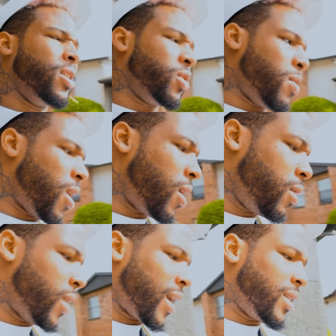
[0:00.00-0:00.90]

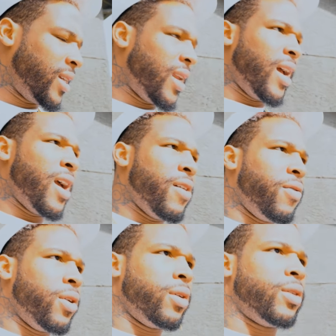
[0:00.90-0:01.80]
tomorrow, like I said, I have
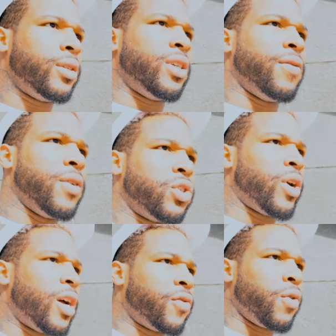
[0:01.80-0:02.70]
CFL
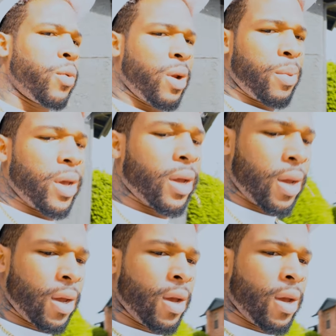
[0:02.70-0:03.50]
trials for Winnipeg.